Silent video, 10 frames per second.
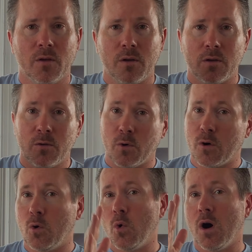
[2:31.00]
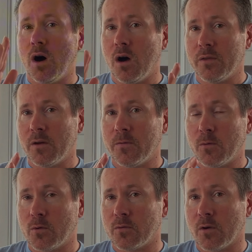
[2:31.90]
You can do a kwah on that
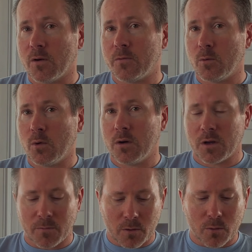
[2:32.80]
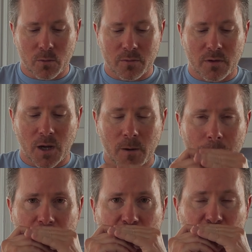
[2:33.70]
4 draw if you want, give it a cool sound.